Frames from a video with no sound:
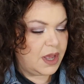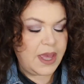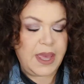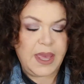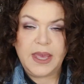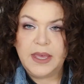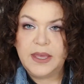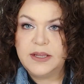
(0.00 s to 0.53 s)

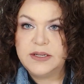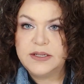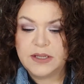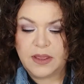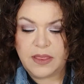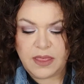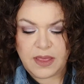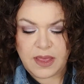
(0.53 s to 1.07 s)
And
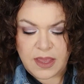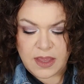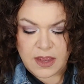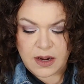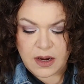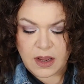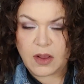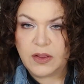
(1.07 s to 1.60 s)

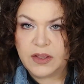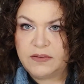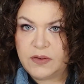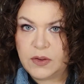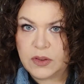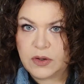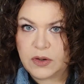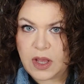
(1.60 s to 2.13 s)
then I'll give
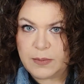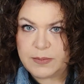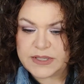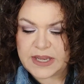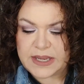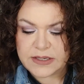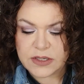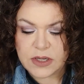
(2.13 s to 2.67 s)
you a little
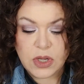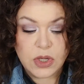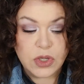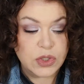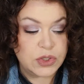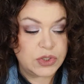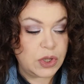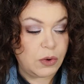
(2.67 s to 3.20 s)
update.
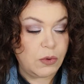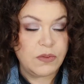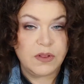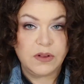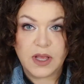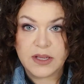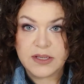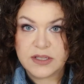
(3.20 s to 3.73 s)
So the
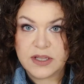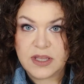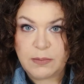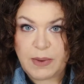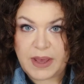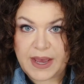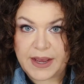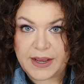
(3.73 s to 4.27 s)
Luxely
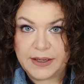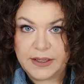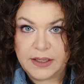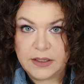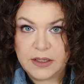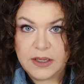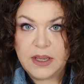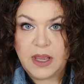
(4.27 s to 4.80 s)
bag
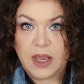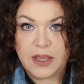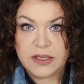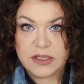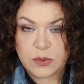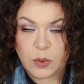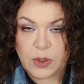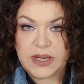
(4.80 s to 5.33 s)

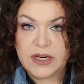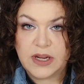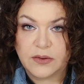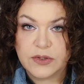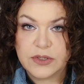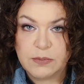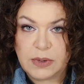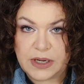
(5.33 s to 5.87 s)
is
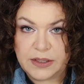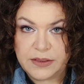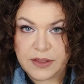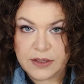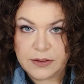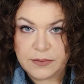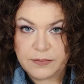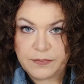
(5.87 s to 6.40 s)
$20 a
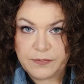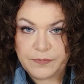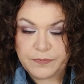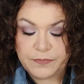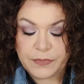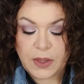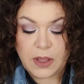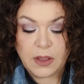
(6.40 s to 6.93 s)
month.
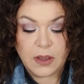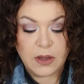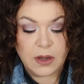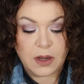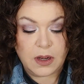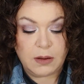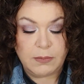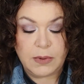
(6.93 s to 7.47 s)

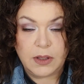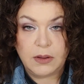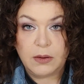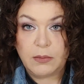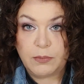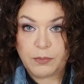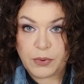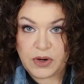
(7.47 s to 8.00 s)
Um,
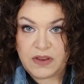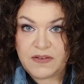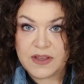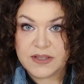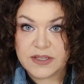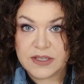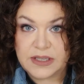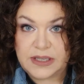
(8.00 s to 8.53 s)

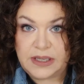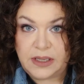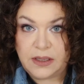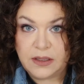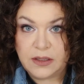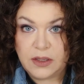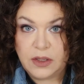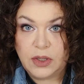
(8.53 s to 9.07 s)
previously,
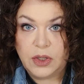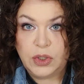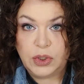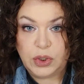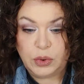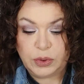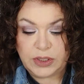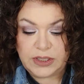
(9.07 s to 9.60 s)

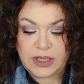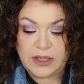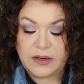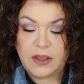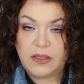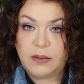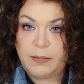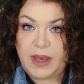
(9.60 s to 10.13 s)
you could
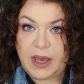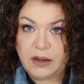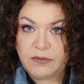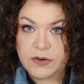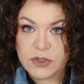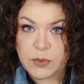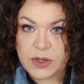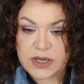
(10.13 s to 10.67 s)
get the bag
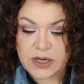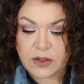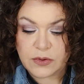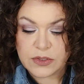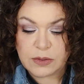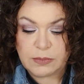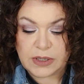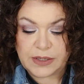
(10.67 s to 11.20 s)
for
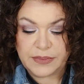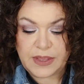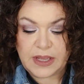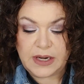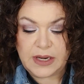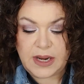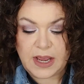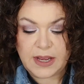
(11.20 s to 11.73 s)
$20 a month,
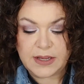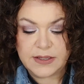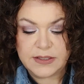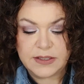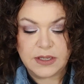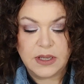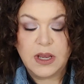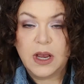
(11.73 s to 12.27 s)
and it
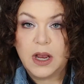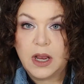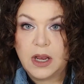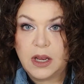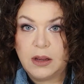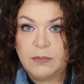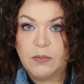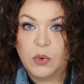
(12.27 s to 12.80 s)
has
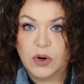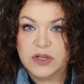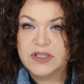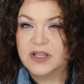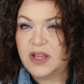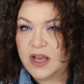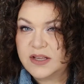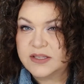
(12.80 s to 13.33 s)
uh, more
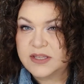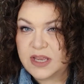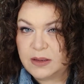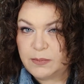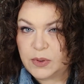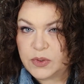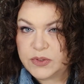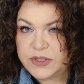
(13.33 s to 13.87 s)
deluxe
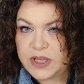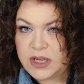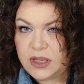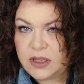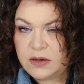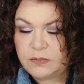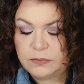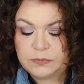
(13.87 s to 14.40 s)
samples in
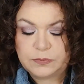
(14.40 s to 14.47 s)
it